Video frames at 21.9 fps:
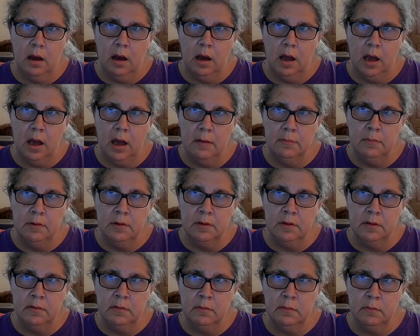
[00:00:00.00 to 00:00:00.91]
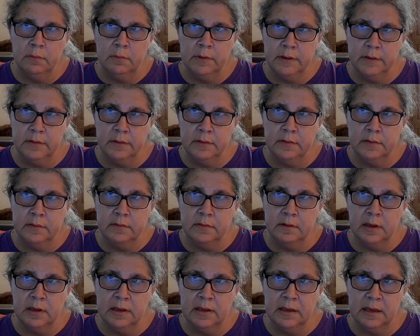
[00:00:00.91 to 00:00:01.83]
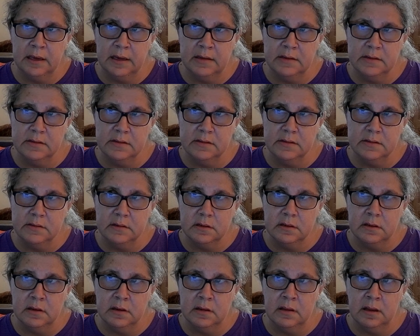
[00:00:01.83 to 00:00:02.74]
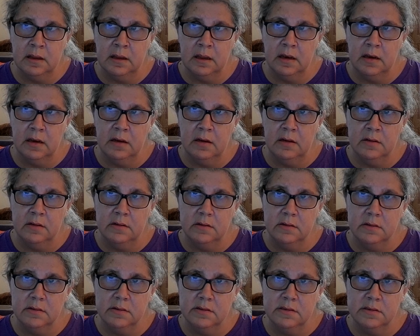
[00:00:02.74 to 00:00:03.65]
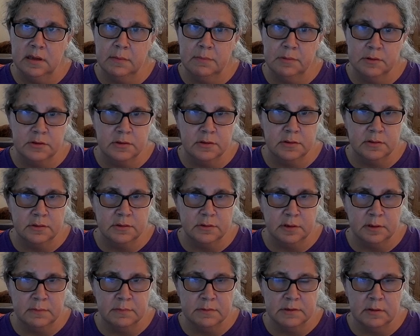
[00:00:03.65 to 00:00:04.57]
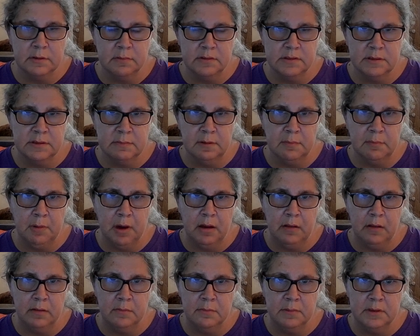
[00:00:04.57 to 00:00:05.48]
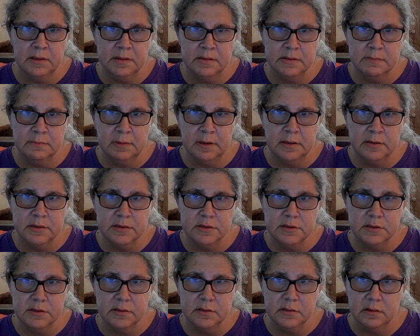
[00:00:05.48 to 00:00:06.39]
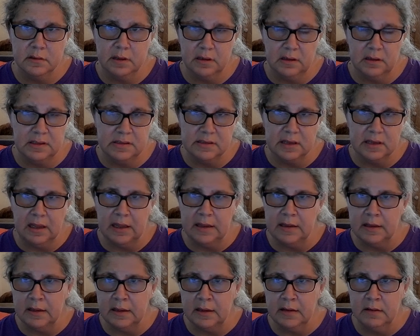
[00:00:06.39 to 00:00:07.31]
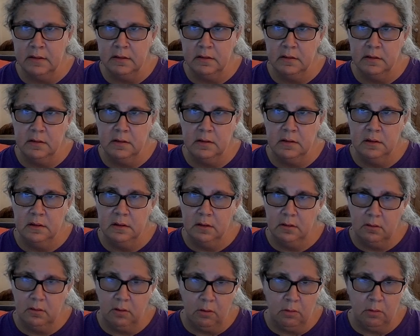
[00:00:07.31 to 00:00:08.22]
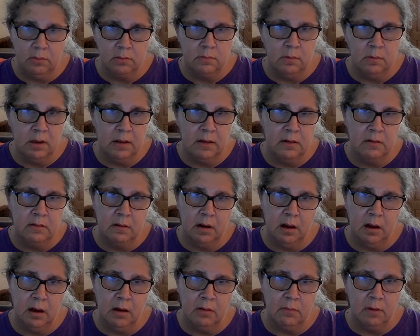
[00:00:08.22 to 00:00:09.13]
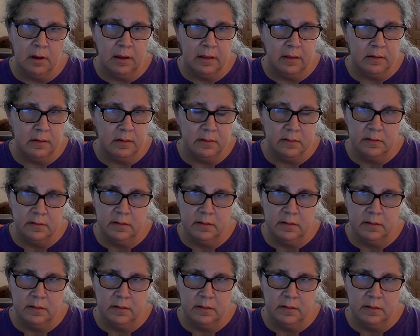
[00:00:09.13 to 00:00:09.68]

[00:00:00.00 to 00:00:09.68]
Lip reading: I'm a little weird, I guess, in that temperature extremes don't seem to bother me as much, at least lately. Cold weather, hot weather.